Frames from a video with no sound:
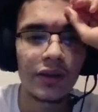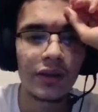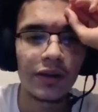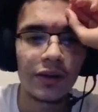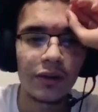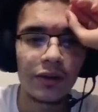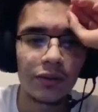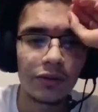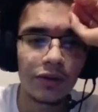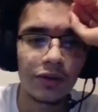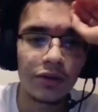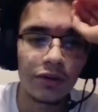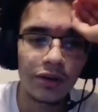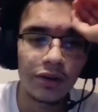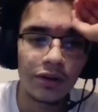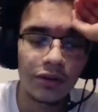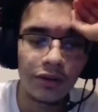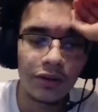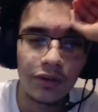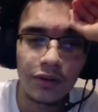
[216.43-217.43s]
We're going
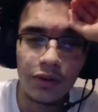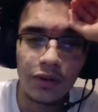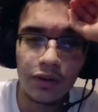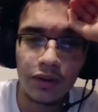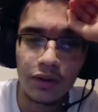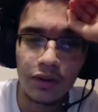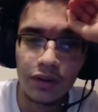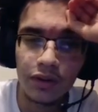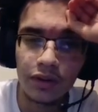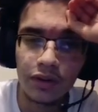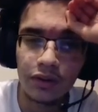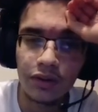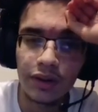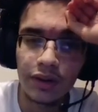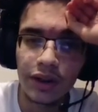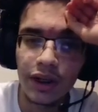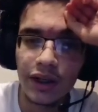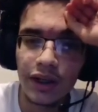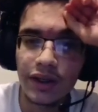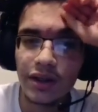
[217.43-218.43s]
to include
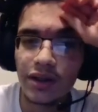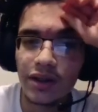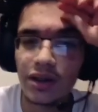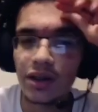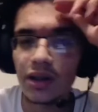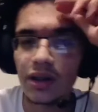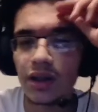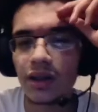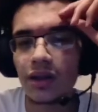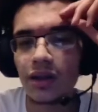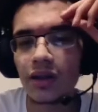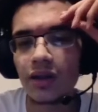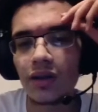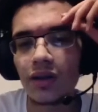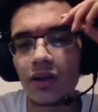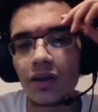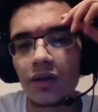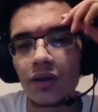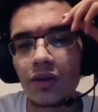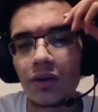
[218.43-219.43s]
Cousins in this,
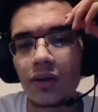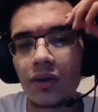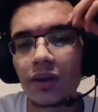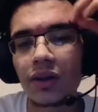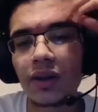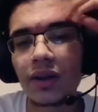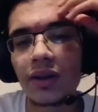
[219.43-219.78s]
of course.